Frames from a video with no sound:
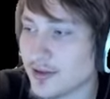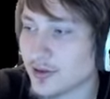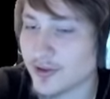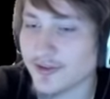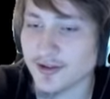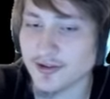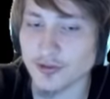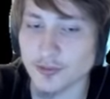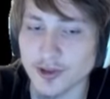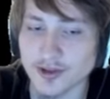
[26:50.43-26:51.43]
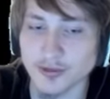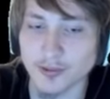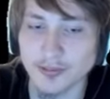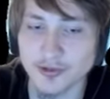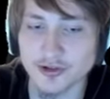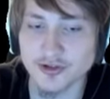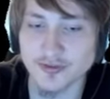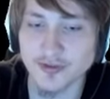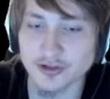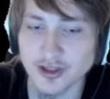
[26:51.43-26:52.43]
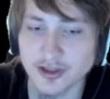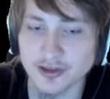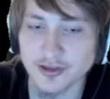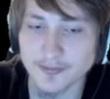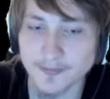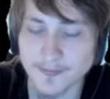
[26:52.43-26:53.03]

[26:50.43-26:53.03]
The only thing that doesn't work is the web searching functionality.